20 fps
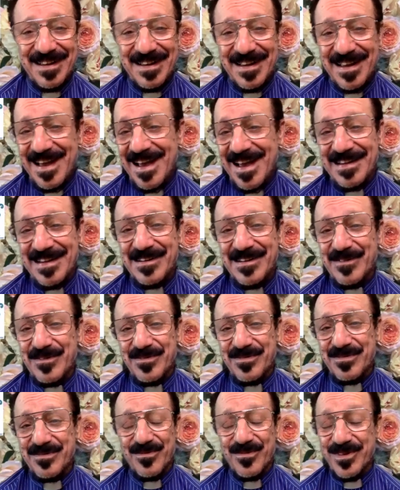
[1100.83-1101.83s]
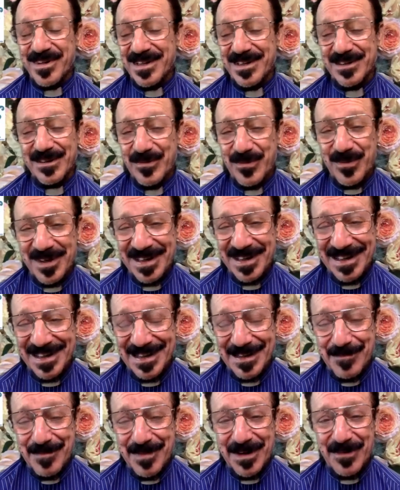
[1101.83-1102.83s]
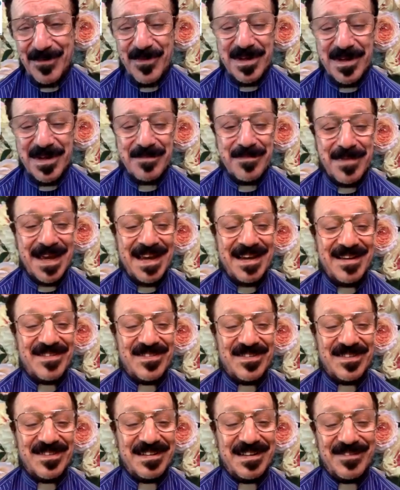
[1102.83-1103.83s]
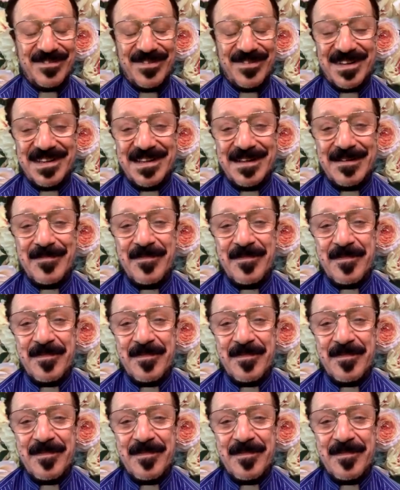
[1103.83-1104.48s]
kind of real way, but we make significant.